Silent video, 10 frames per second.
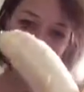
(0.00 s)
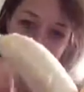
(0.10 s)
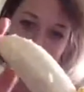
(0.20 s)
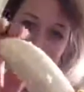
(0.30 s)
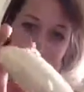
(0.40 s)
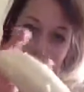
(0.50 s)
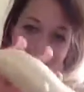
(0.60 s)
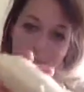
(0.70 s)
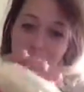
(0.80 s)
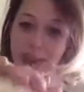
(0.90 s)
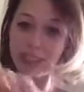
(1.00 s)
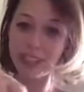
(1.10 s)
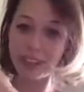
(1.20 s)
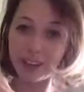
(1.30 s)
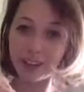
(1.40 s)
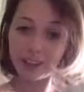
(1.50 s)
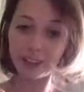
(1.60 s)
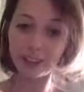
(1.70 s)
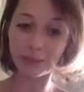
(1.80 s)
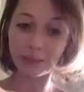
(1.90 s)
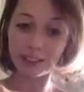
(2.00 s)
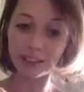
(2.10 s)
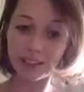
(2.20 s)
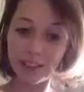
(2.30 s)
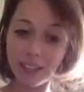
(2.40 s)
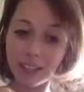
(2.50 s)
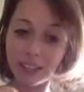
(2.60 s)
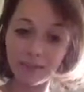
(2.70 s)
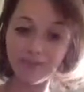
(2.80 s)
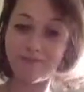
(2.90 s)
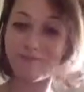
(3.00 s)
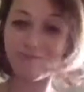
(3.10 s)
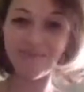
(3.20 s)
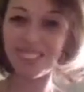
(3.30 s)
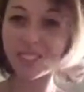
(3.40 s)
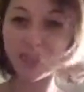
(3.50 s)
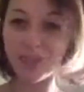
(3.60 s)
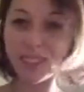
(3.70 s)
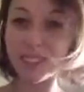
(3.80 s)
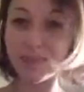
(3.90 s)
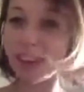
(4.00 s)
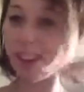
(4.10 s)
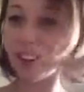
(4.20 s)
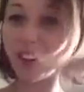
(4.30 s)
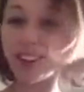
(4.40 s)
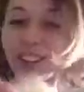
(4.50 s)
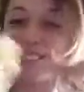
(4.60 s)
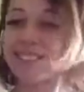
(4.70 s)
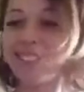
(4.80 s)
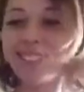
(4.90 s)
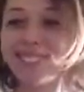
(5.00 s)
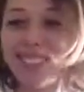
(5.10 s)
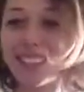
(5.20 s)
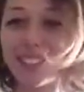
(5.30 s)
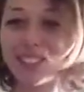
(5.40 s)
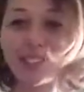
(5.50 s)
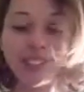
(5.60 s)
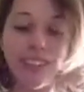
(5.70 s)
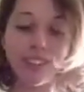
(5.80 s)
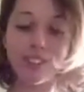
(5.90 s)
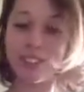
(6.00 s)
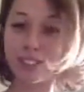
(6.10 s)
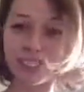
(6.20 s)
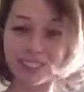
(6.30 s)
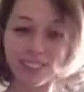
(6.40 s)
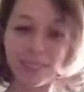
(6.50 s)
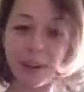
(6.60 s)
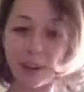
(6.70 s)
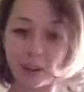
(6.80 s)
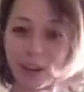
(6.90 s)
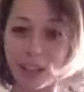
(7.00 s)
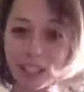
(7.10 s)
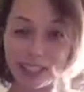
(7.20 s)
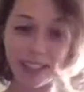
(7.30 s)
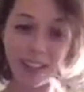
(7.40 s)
And that is the beauty of recipes like these. Doesn't really matter. It's going to turn out delicious no matter what,